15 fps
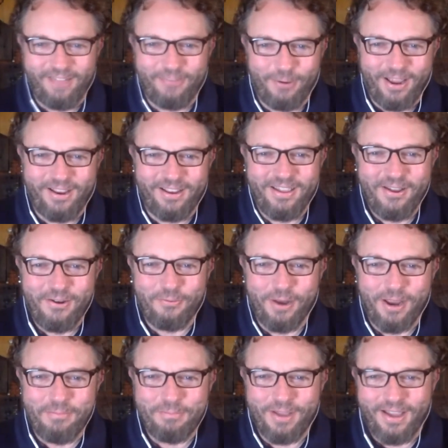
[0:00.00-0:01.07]
right
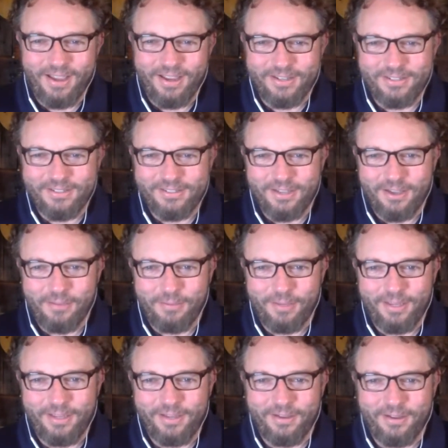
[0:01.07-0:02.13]
right behind
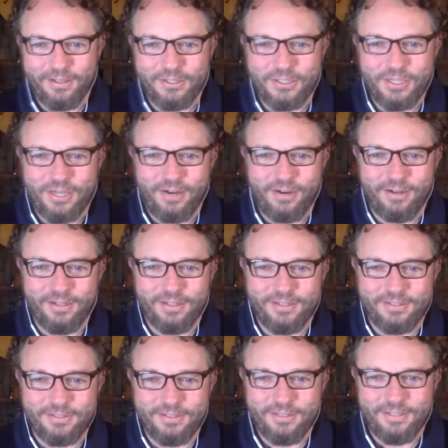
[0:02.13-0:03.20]
Tommy on a chair.
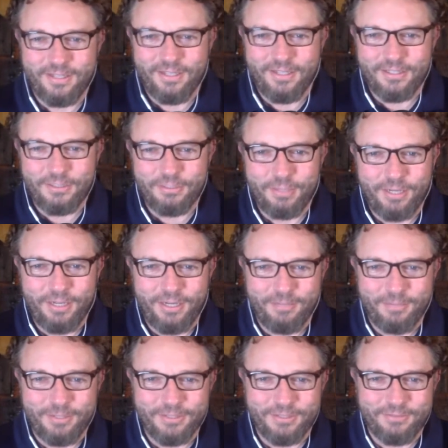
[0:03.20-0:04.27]
It's spitting
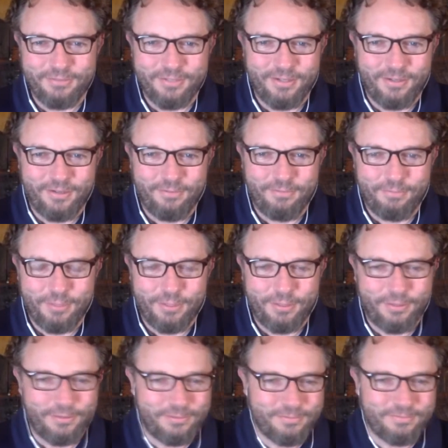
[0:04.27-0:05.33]
image of of Bill.